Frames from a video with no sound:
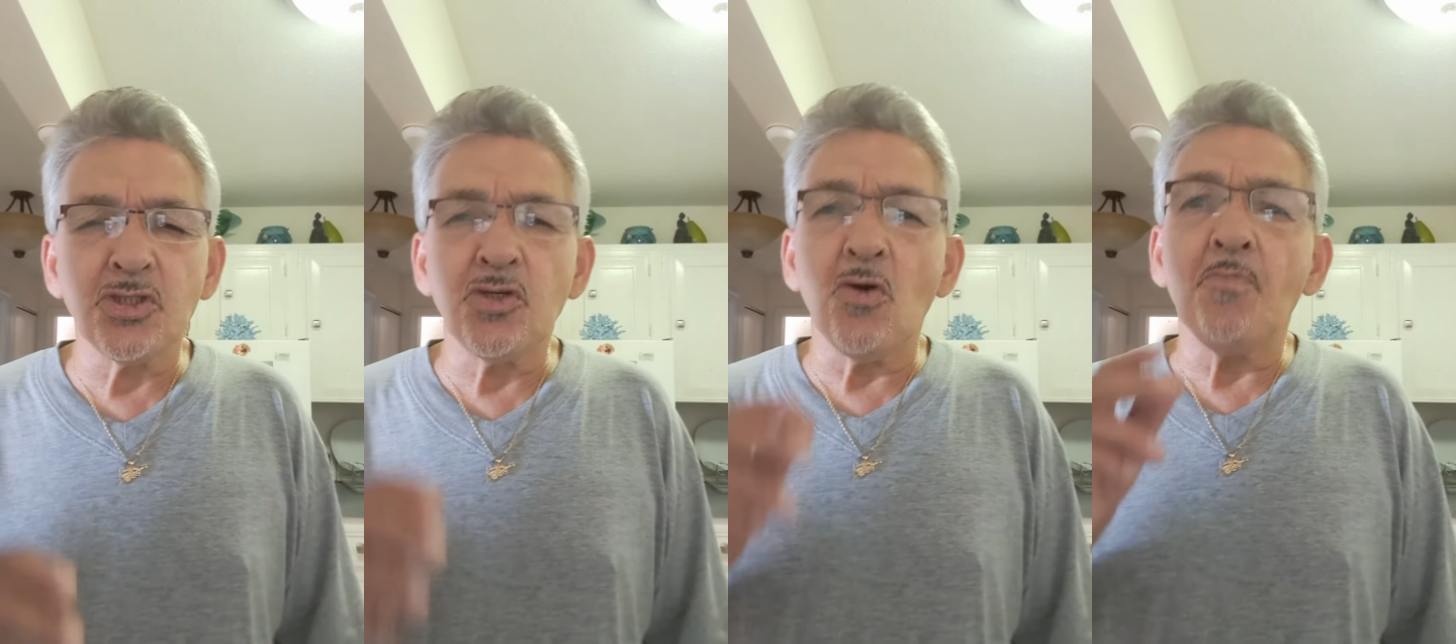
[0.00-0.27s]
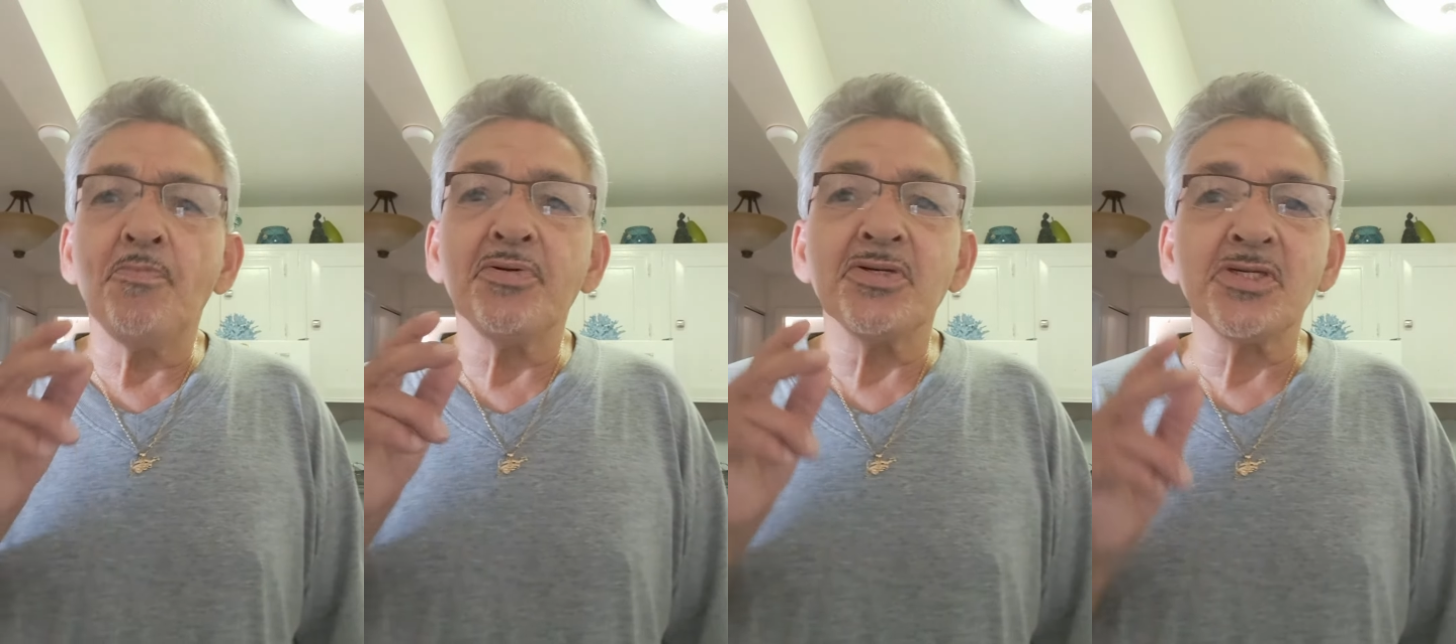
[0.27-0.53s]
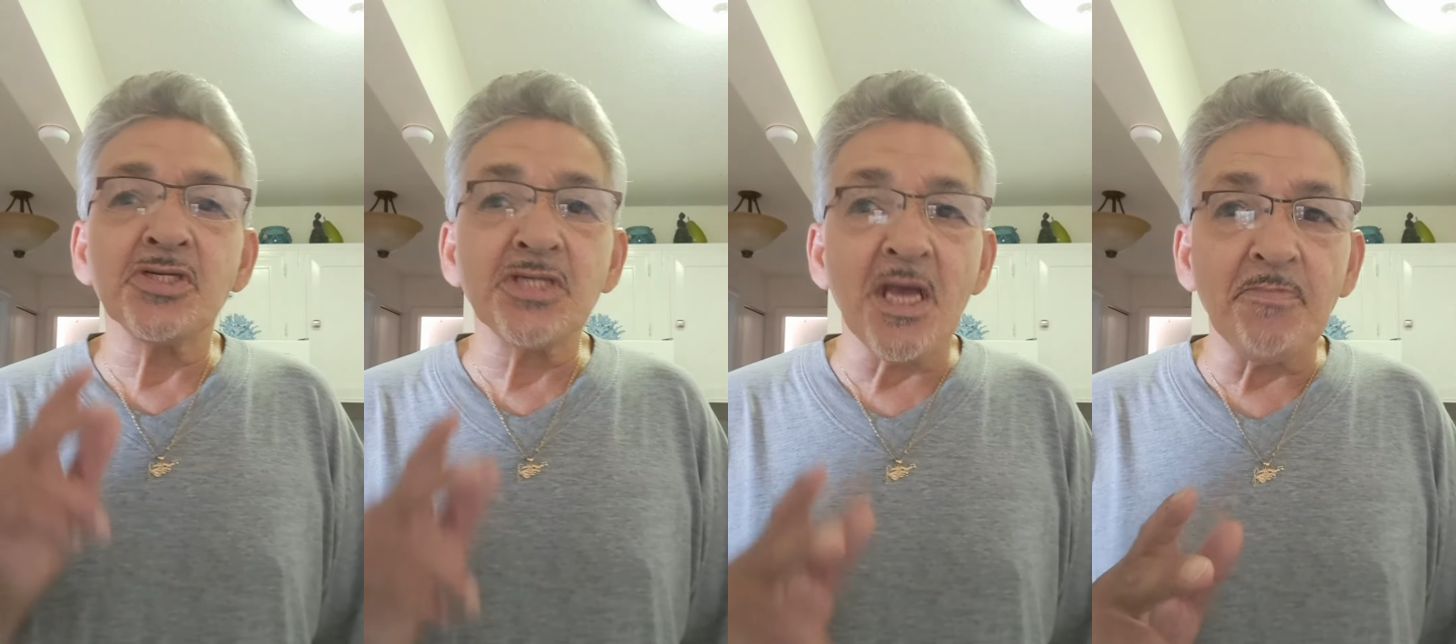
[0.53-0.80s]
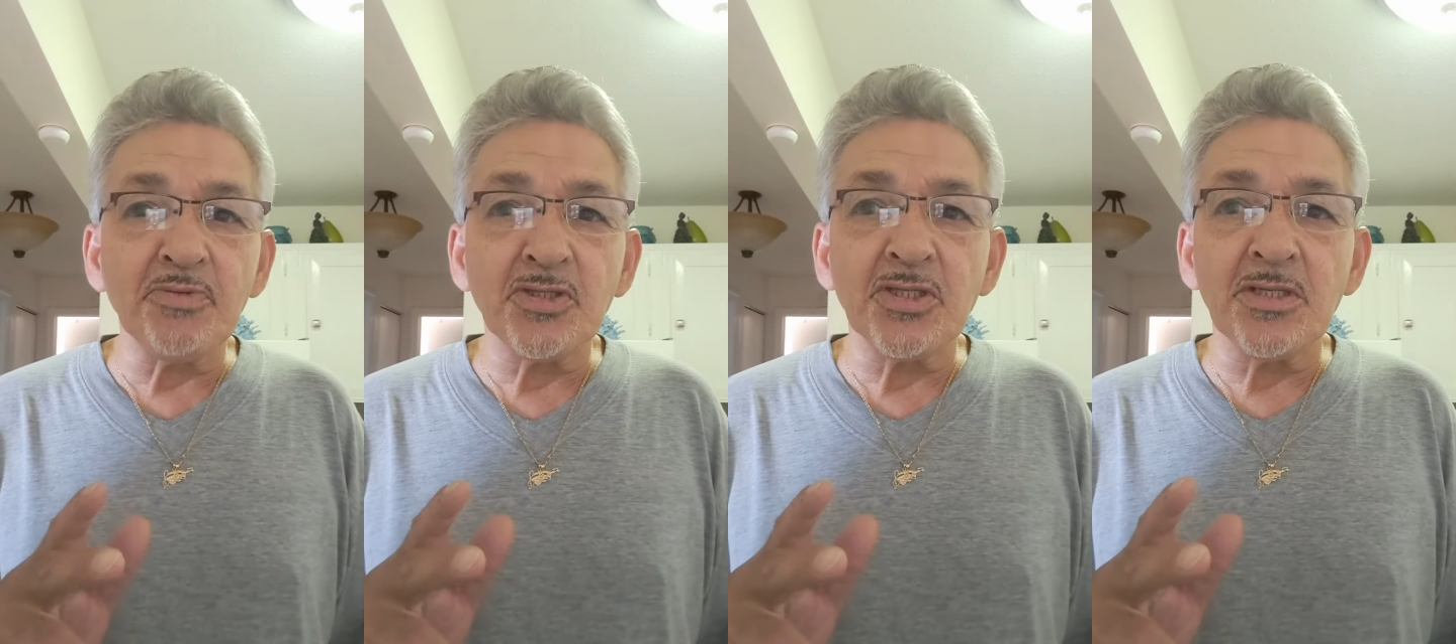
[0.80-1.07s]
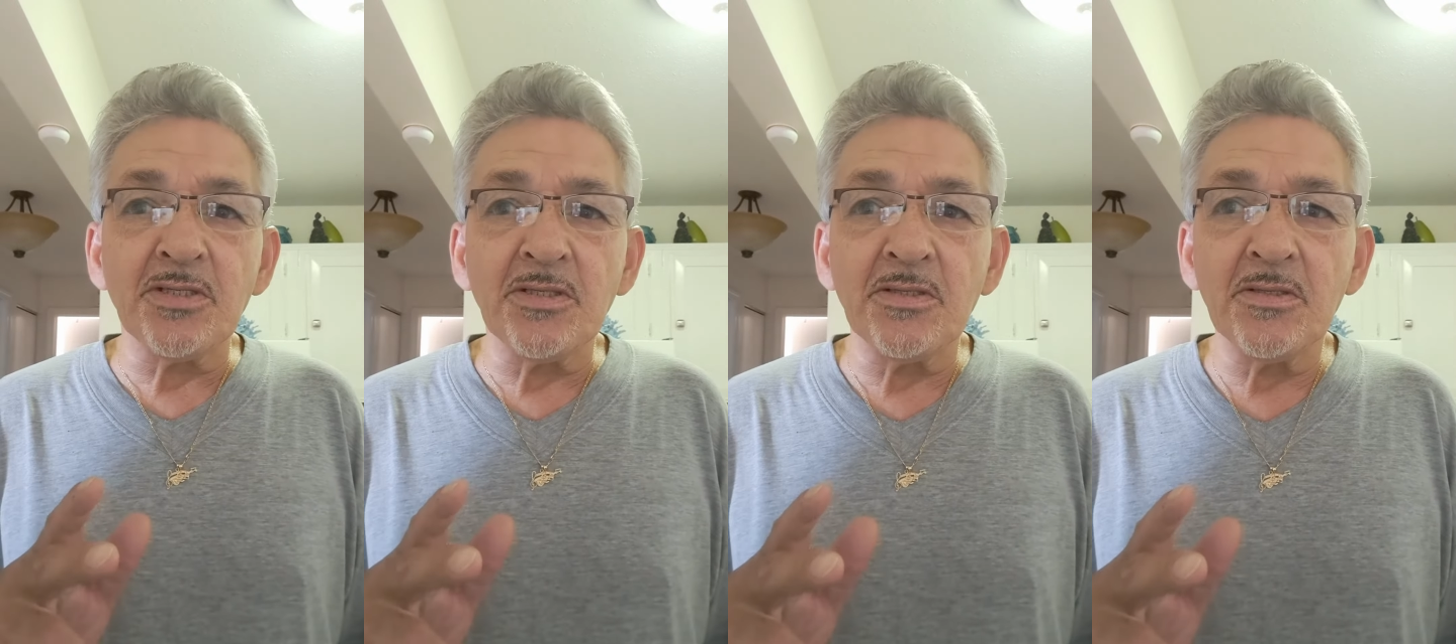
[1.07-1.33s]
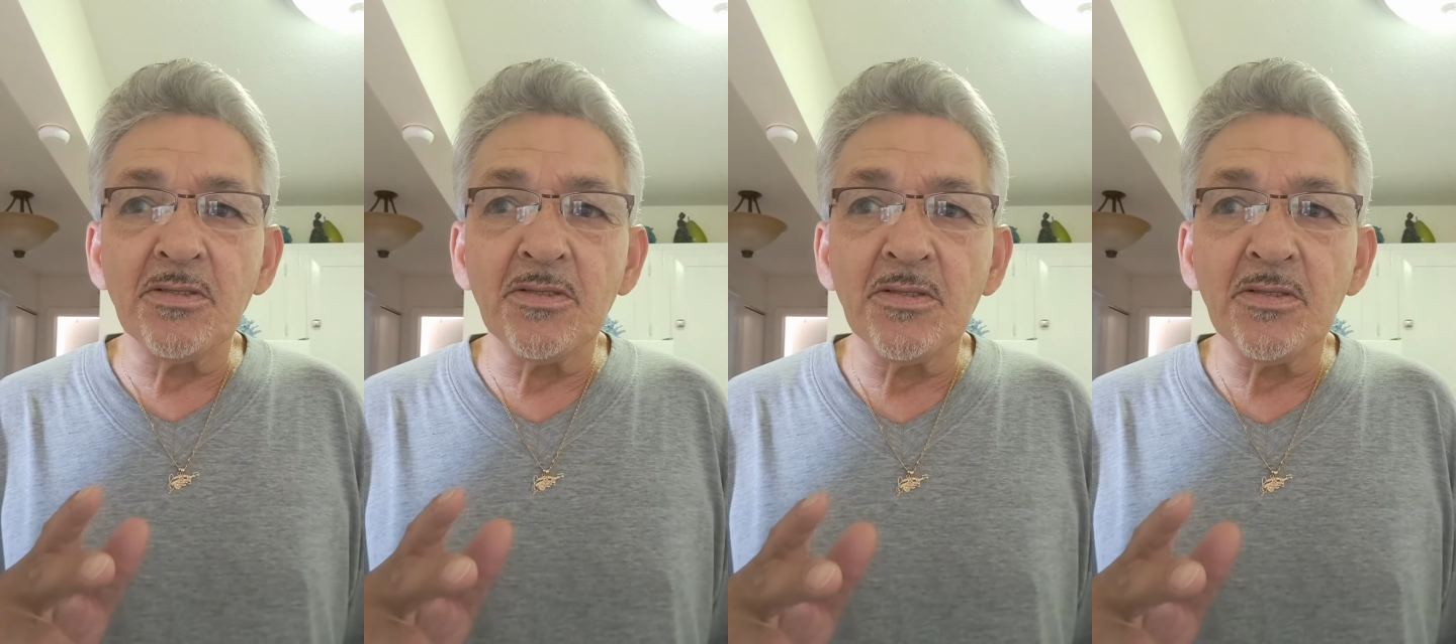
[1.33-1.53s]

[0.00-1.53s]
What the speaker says: your perception.